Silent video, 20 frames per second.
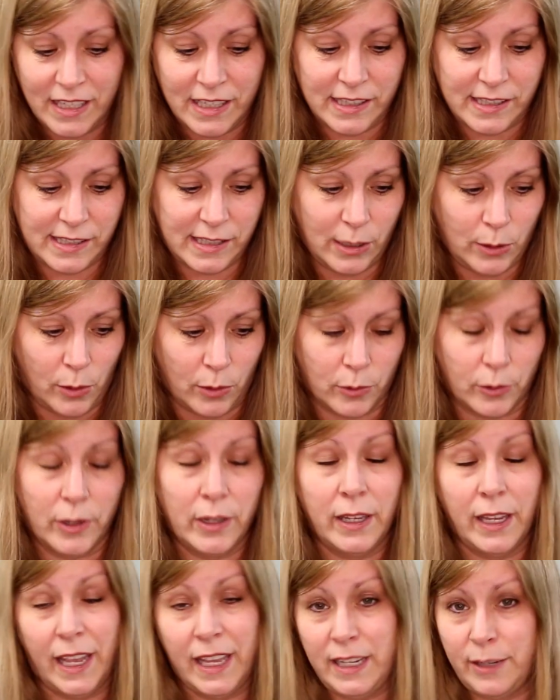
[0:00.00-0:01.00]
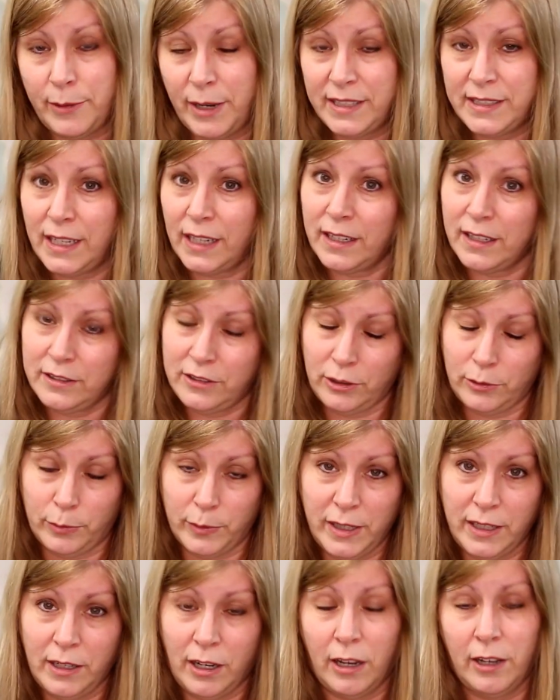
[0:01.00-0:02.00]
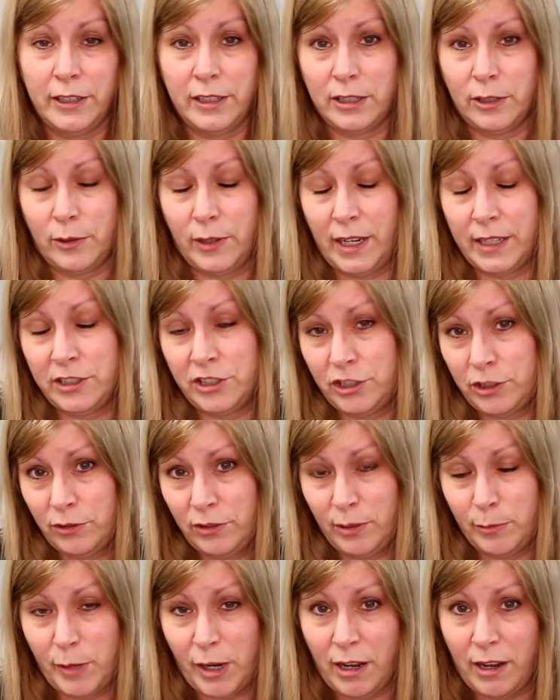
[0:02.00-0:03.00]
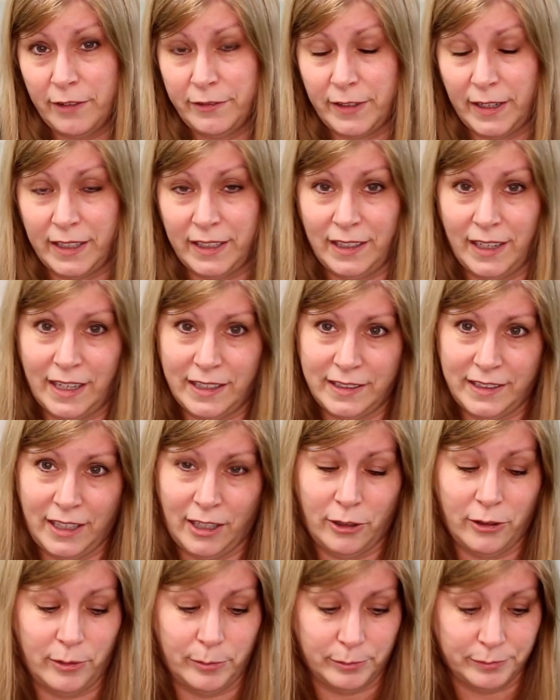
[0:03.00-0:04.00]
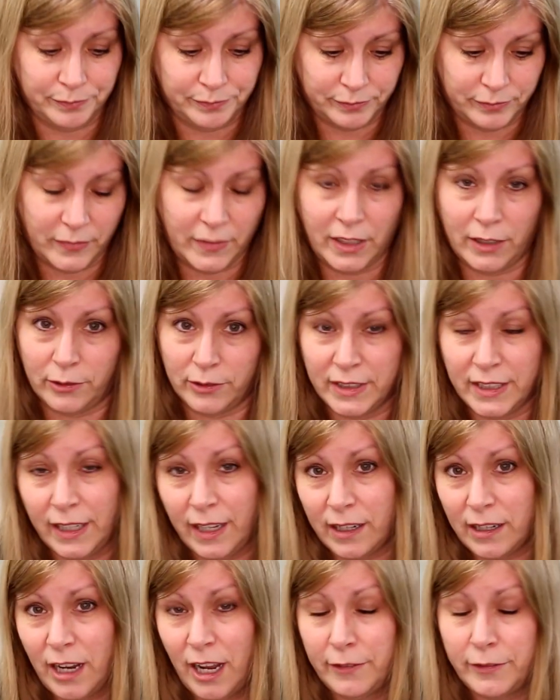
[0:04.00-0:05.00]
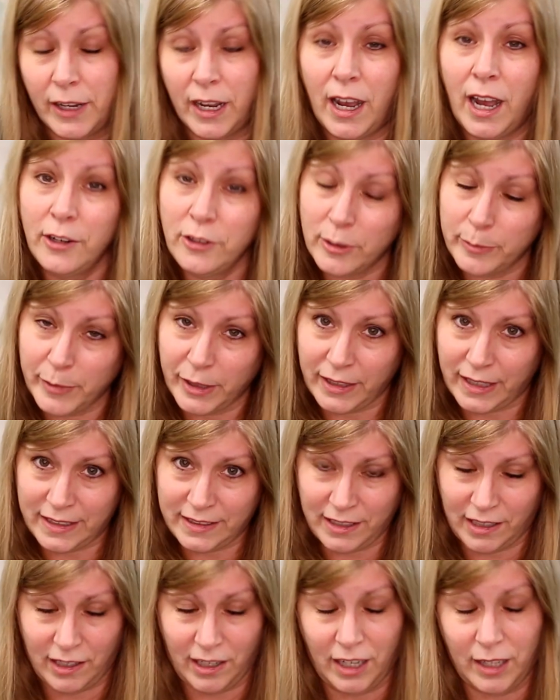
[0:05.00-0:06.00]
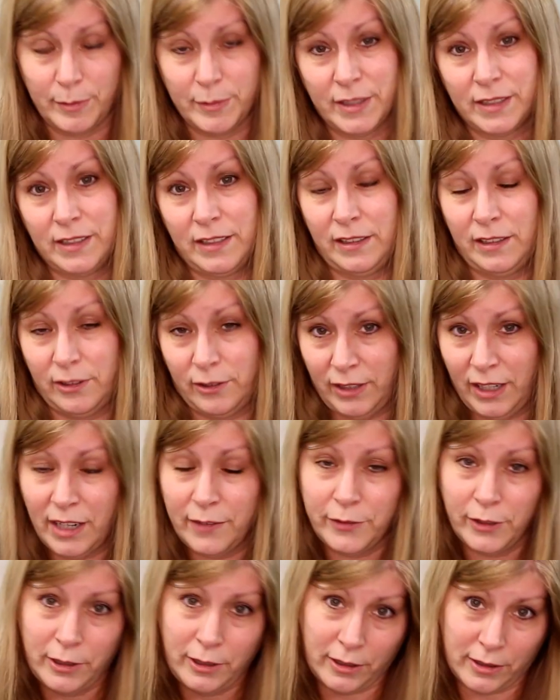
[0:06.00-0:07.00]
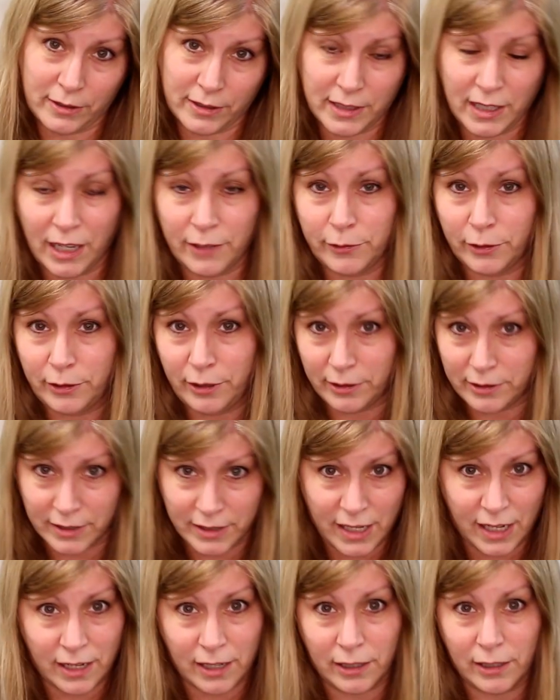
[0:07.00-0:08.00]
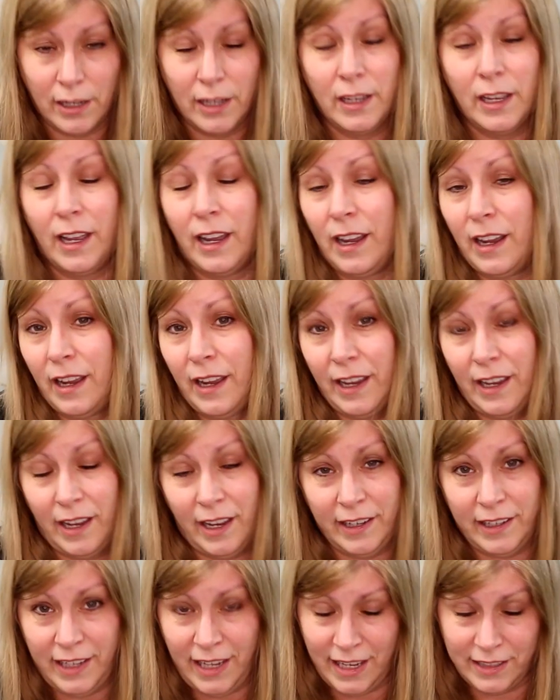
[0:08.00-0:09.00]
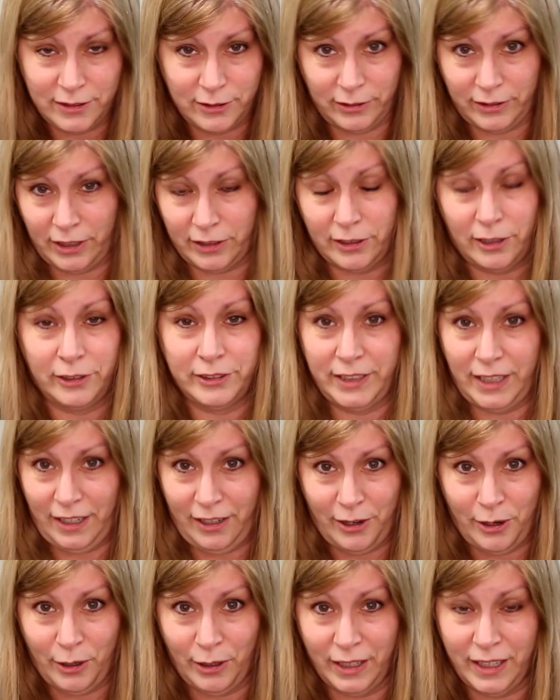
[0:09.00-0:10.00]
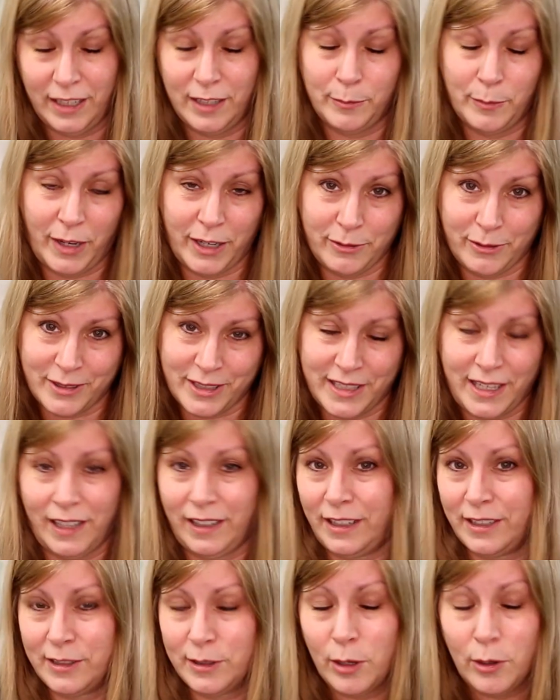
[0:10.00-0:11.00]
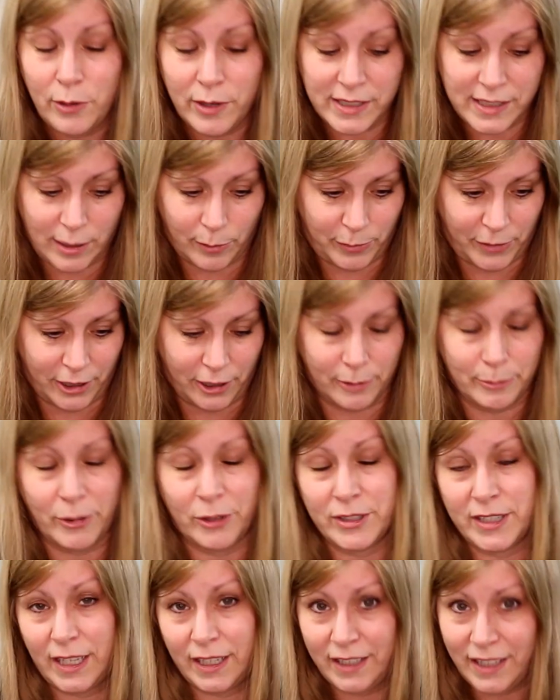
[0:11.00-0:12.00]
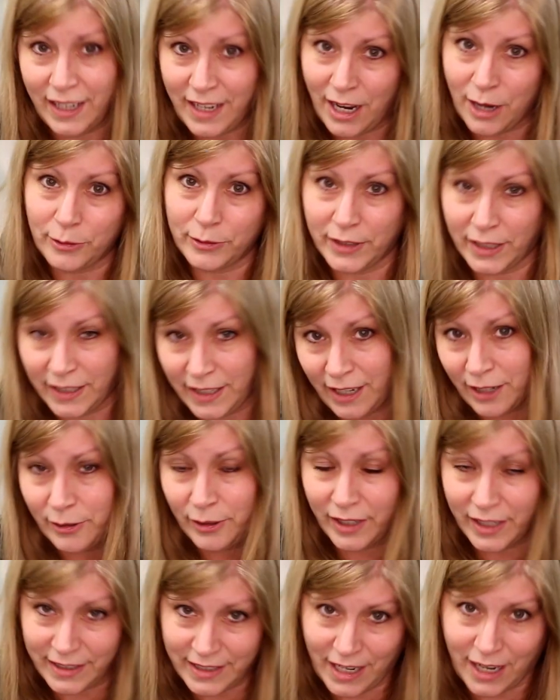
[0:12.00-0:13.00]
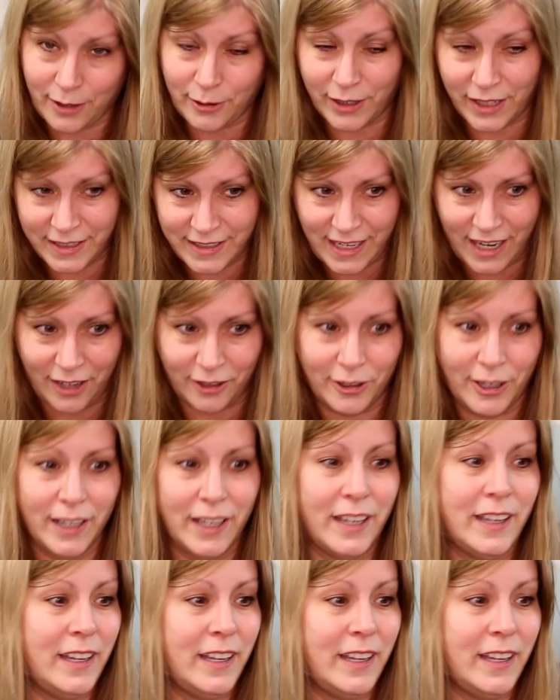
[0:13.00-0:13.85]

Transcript: So anyways, I can do recall. You know, I shoo them off. I tell them, you know, to get off 100 million times. You know, get off the curtains, get off the curtains, get it. I can't do that all day long. And my Rosella is always up there. I'm always like, get down, get down, get down, get down.